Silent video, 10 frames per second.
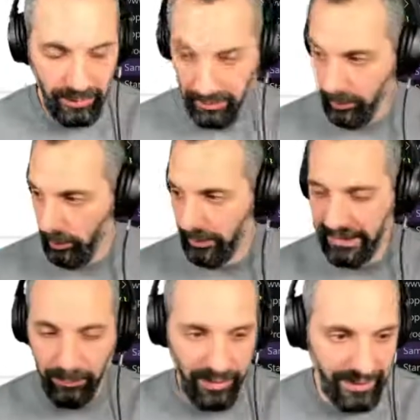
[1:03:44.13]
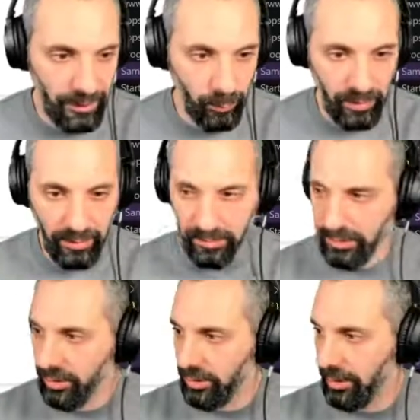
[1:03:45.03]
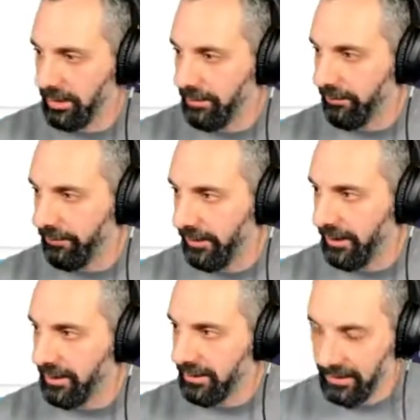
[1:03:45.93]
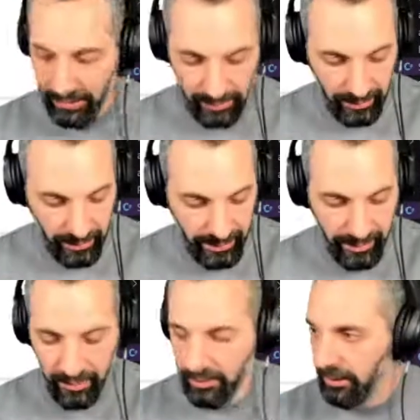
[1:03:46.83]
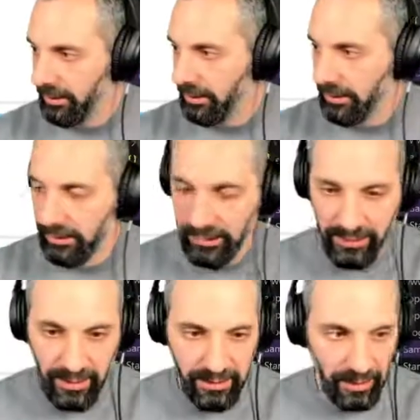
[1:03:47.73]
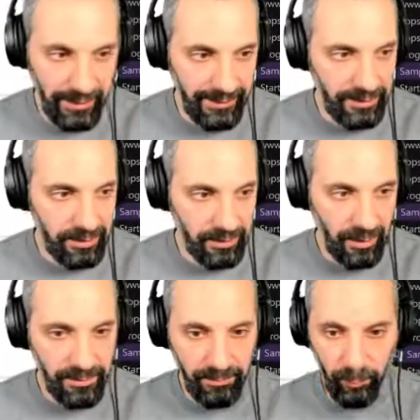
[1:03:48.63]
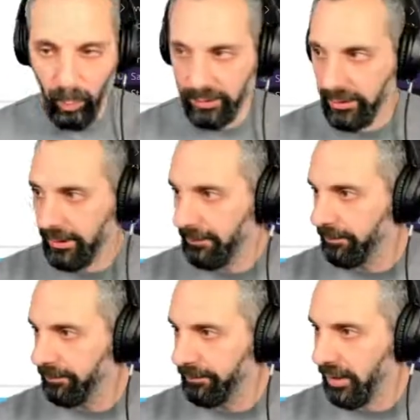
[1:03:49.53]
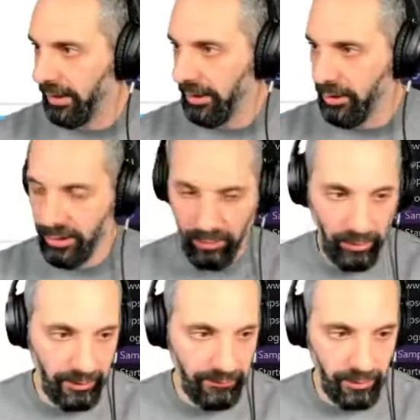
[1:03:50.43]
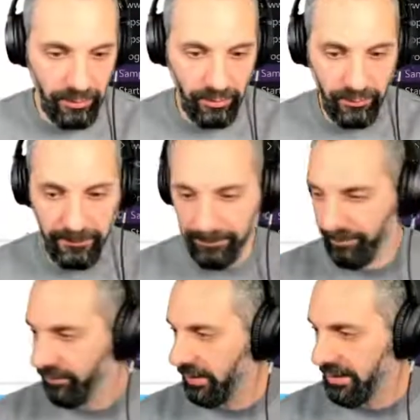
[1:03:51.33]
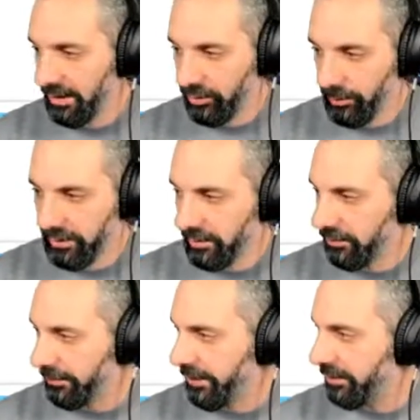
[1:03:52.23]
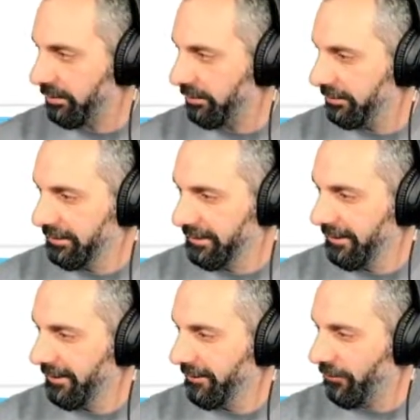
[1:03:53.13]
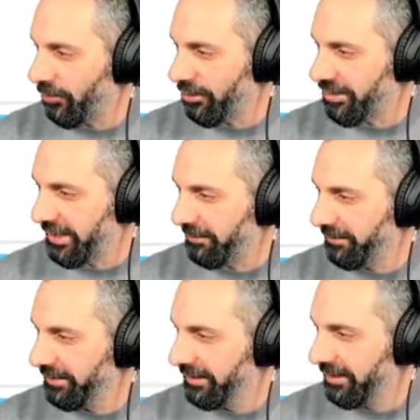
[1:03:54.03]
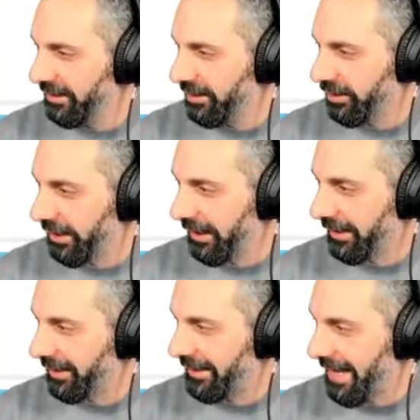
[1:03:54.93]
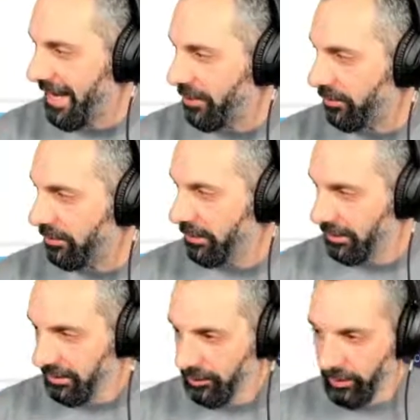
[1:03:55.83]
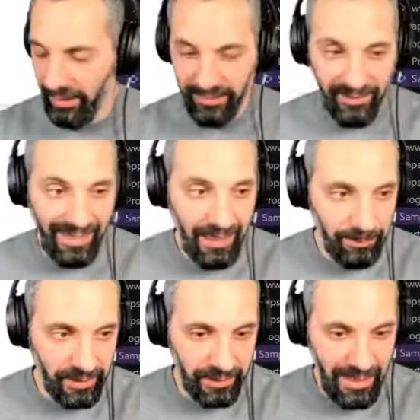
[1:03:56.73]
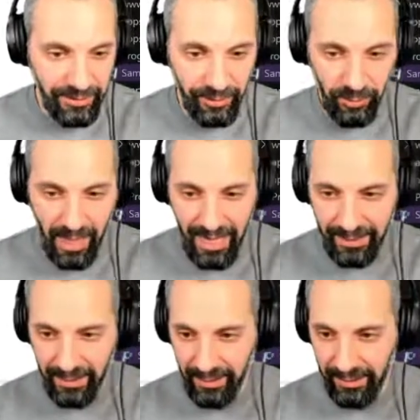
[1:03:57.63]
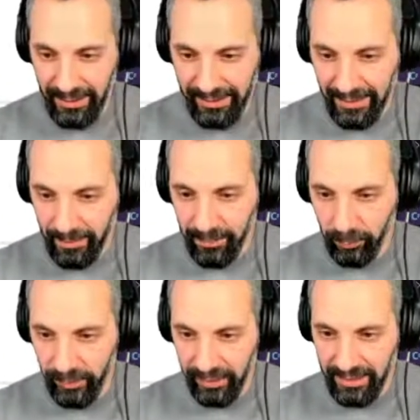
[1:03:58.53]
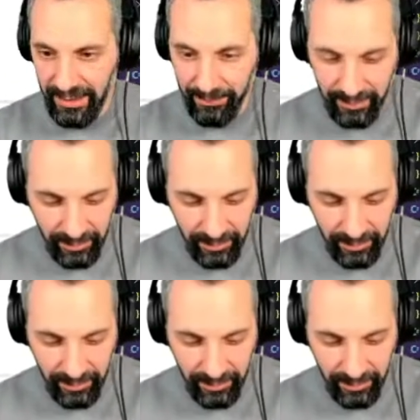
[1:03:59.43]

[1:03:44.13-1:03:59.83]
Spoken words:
but we'll take a break as well just to get some fresh air, stretch our legs, grab some water, use the toilet if you need to. Is that too much information for the stream? Okay, now we have the helper class to add the data, but we need something